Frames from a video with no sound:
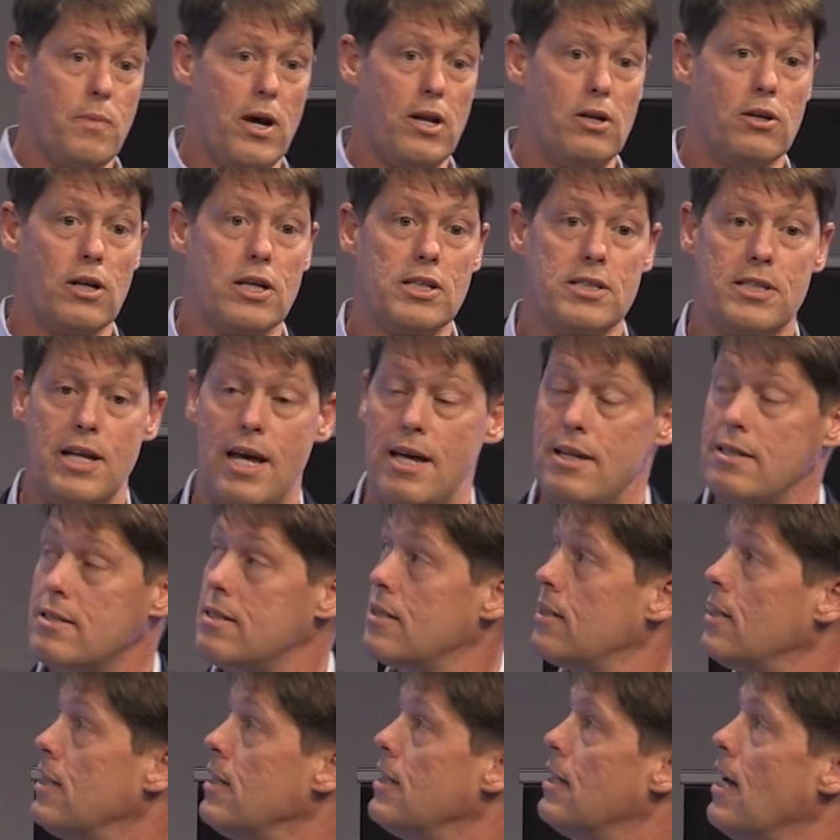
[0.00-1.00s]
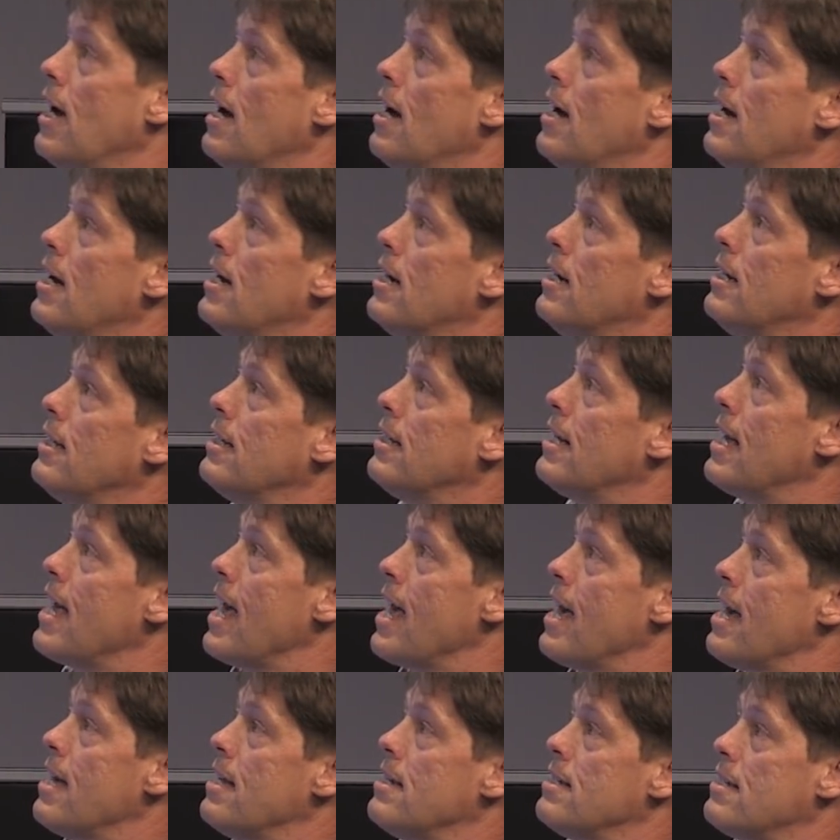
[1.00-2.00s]
better extent,
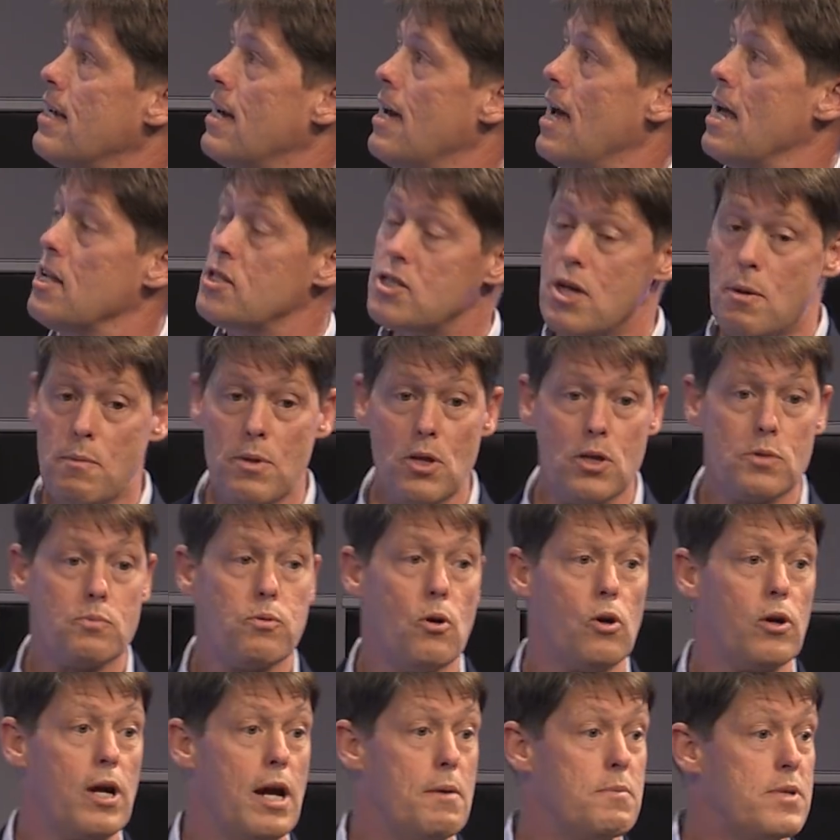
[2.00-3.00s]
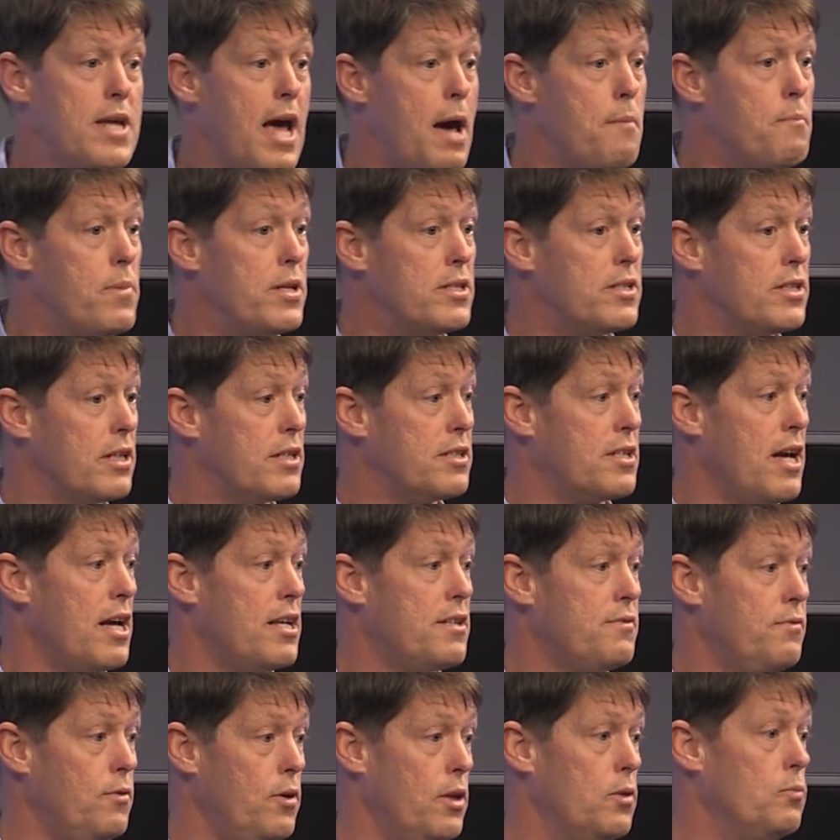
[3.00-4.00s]
and some of those programs have been
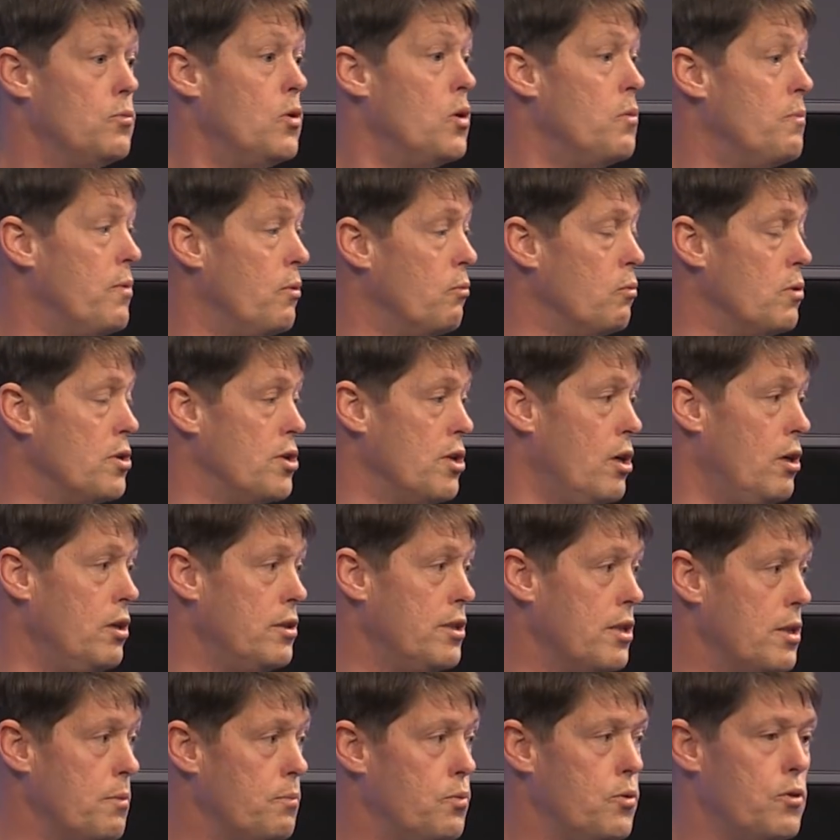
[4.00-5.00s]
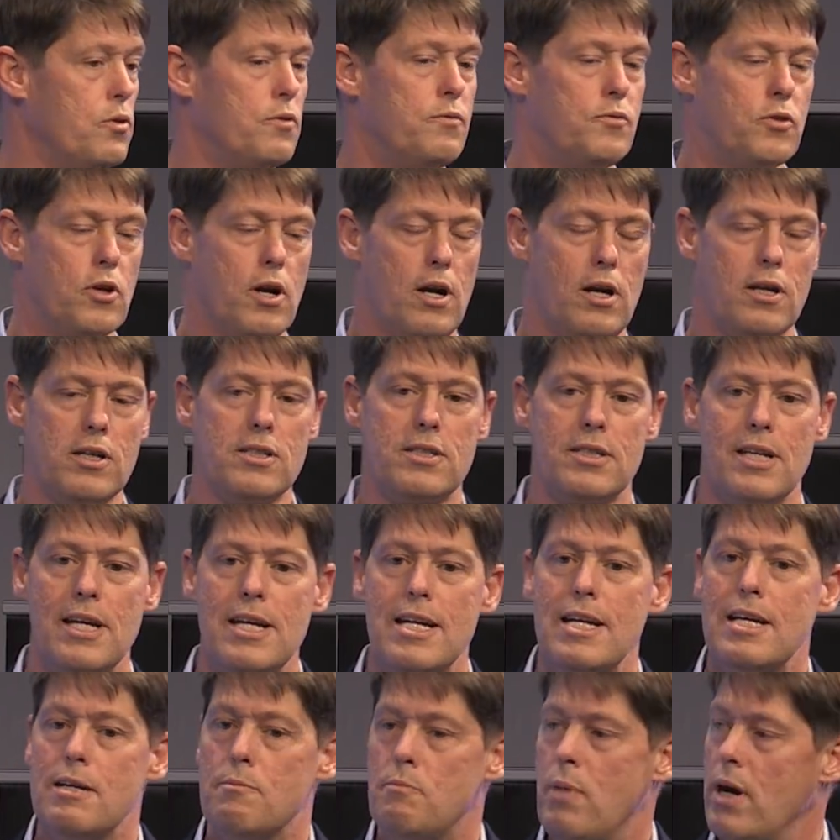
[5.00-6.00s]
successful and will result in approved drugs,
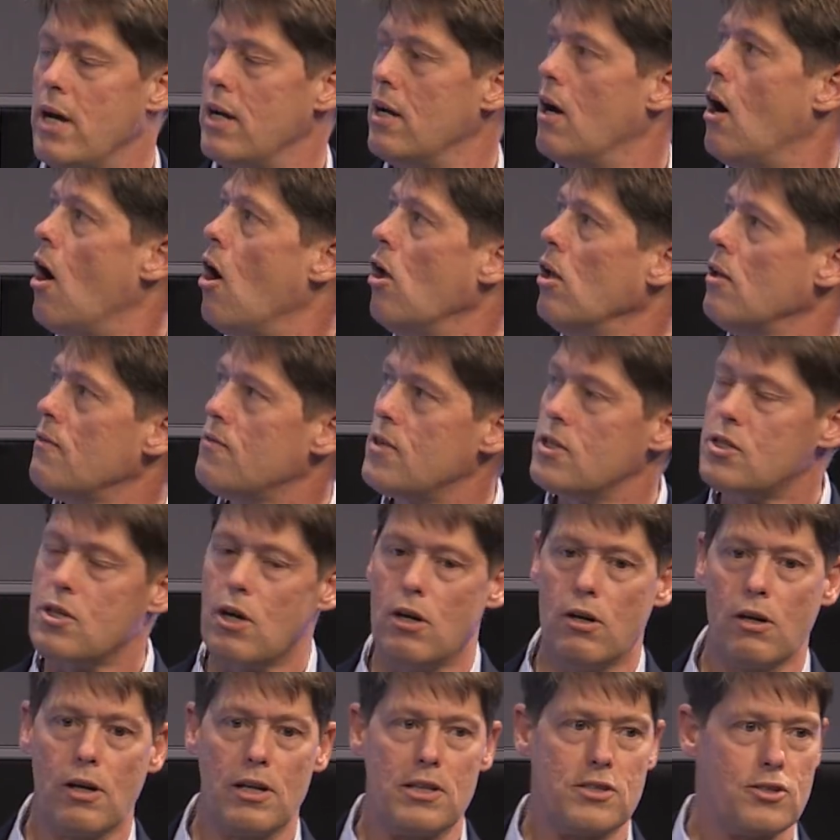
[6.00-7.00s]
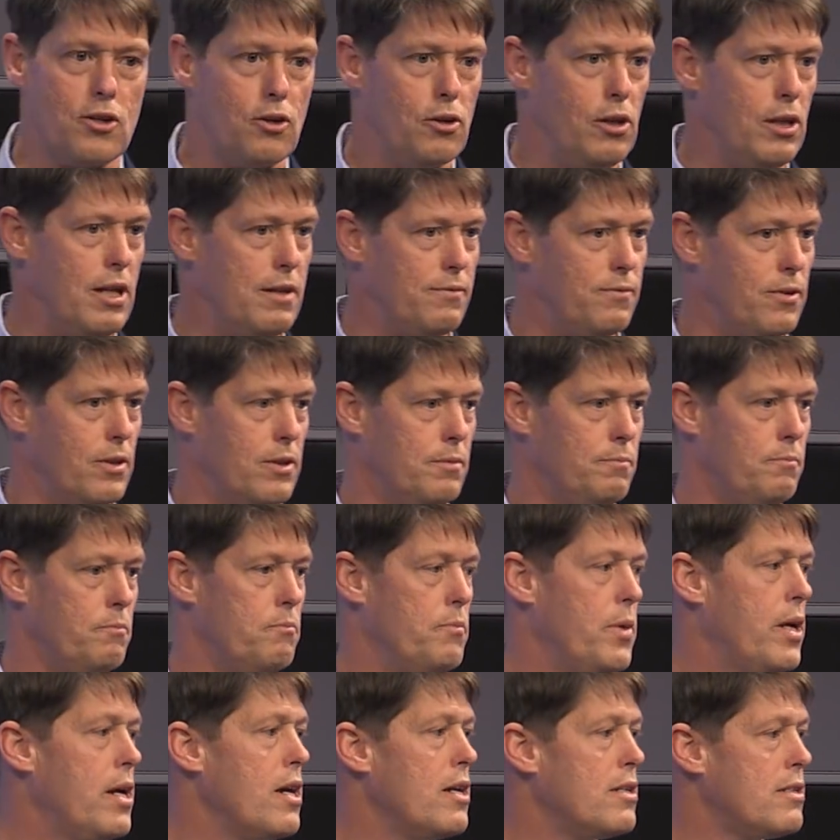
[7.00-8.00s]
but all of the targets are liver.
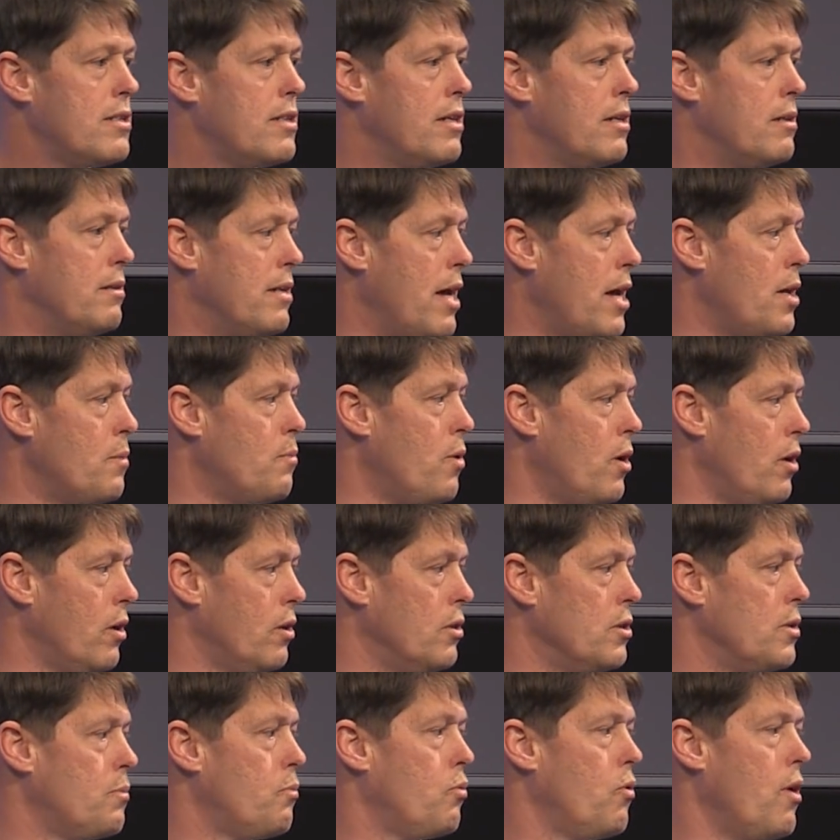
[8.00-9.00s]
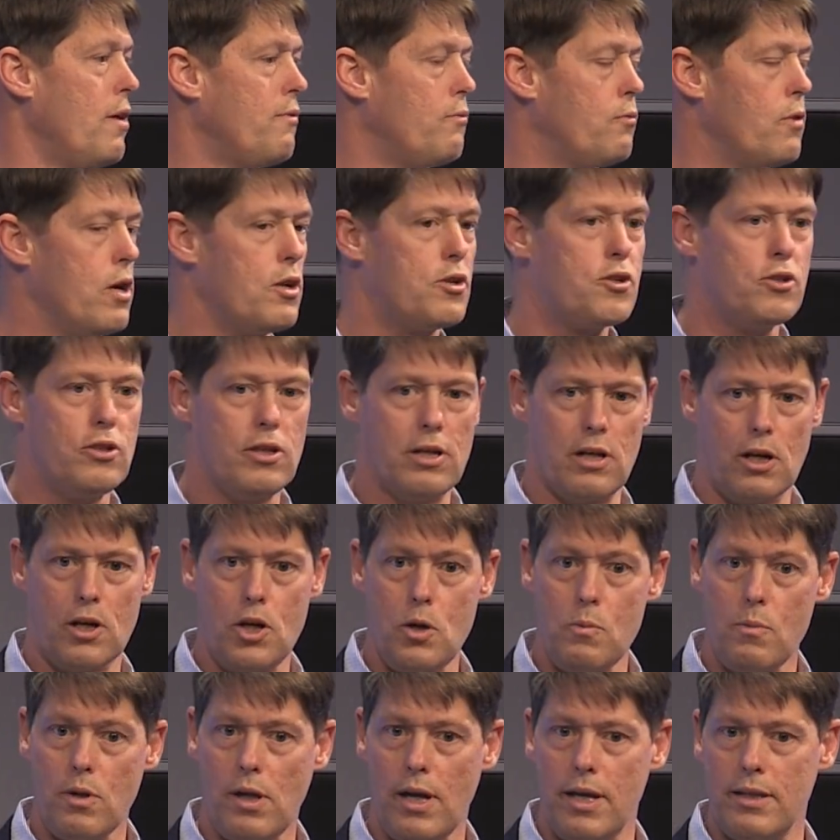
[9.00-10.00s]
Because the nanoparticles preferentially
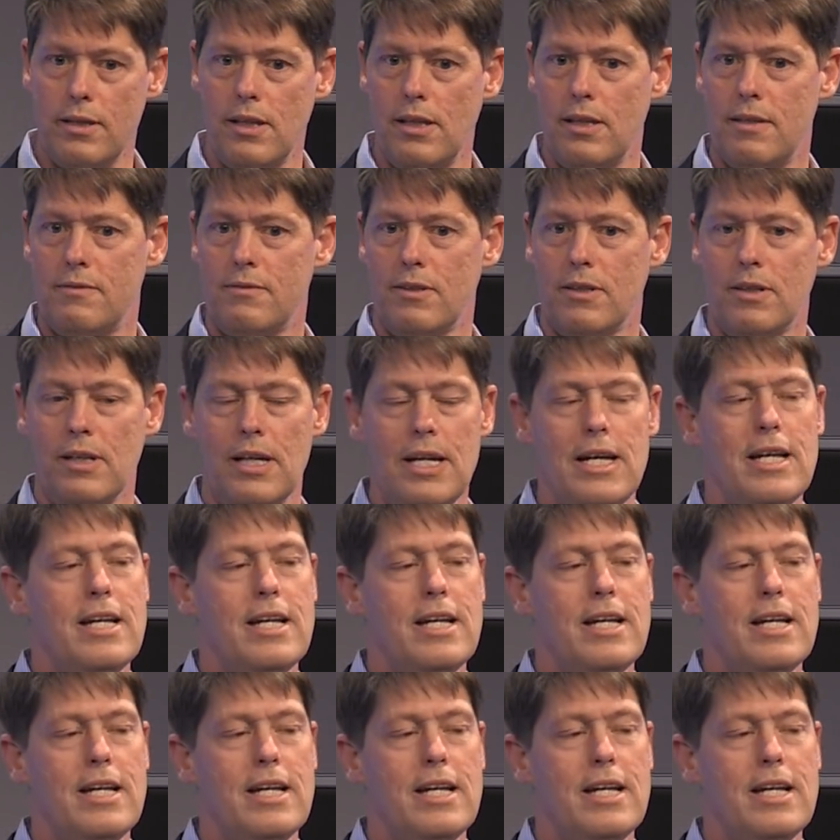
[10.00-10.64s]
accumulate in the liver,